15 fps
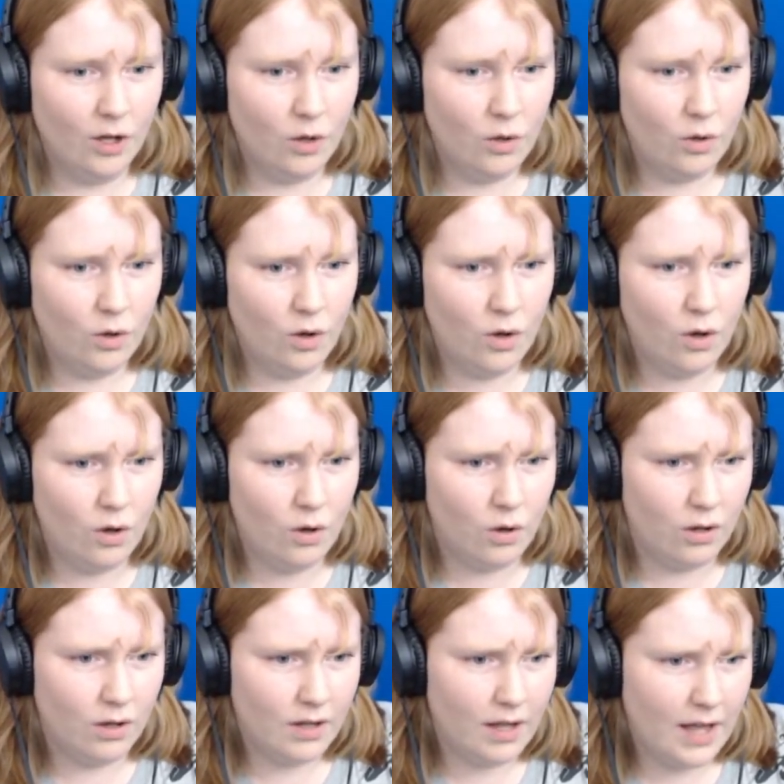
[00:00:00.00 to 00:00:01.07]

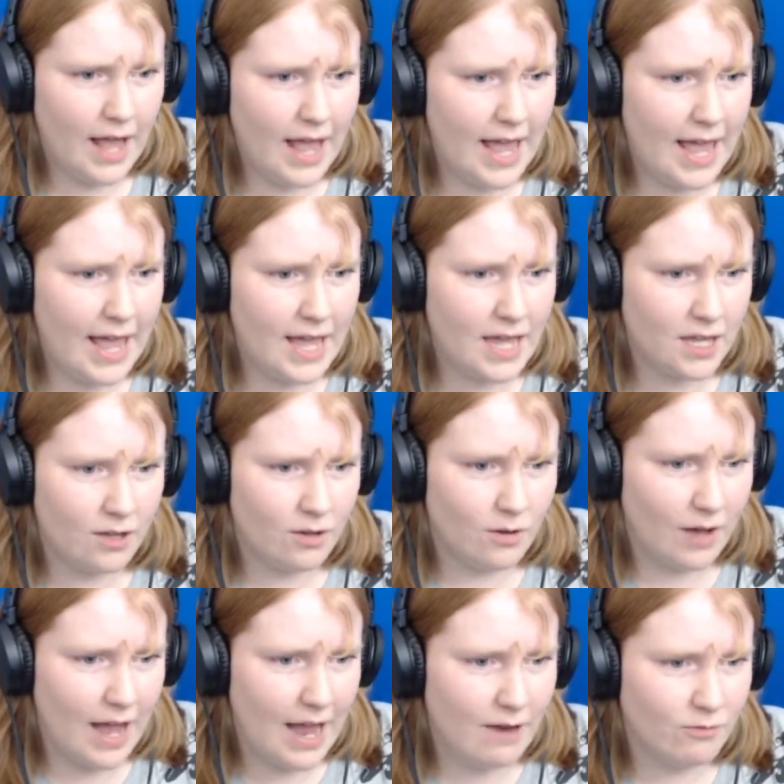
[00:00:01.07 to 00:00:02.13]
Oh! I hate you.
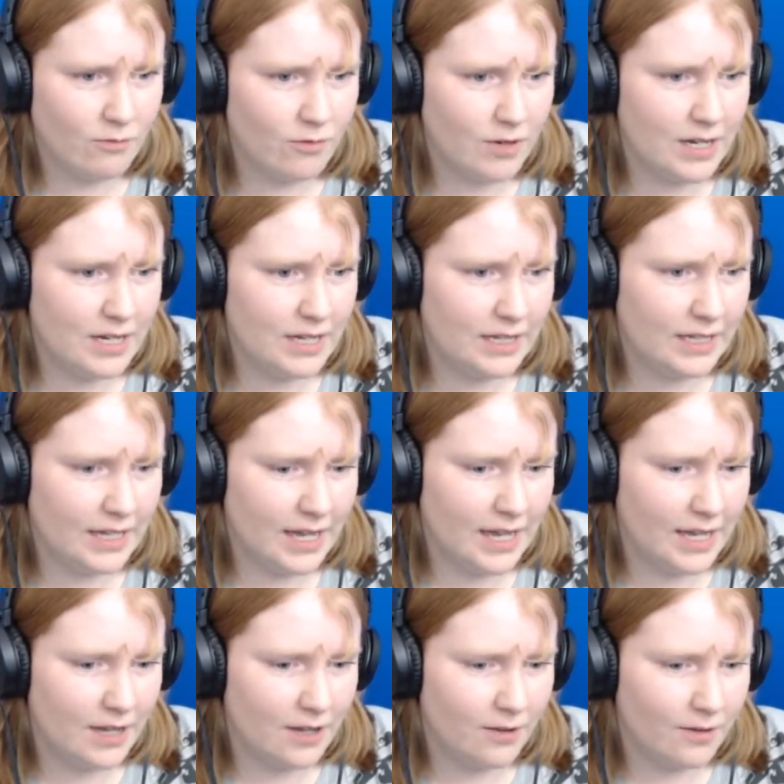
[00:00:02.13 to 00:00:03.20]
I really
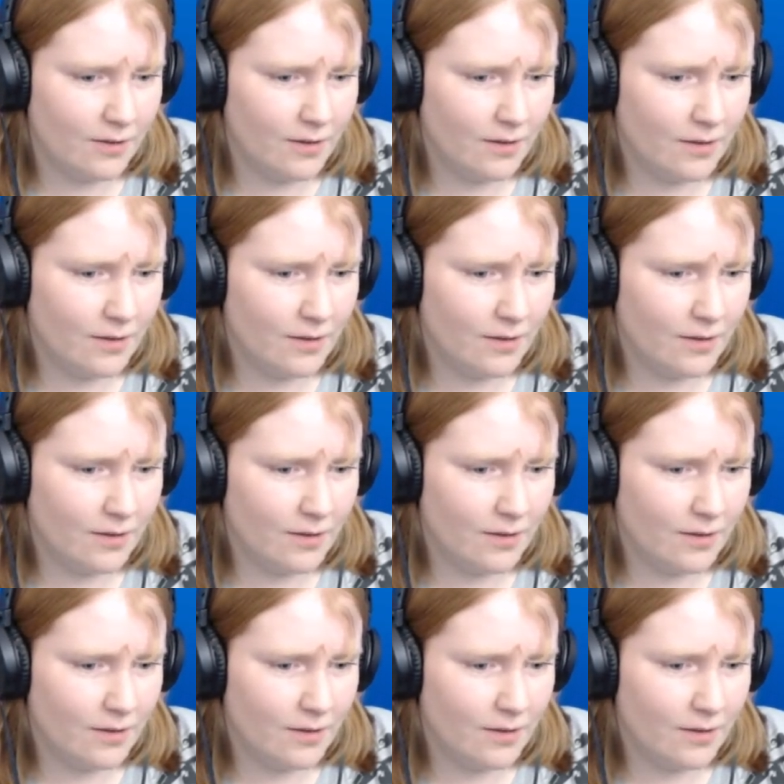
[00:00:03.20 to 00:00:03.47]
hate you.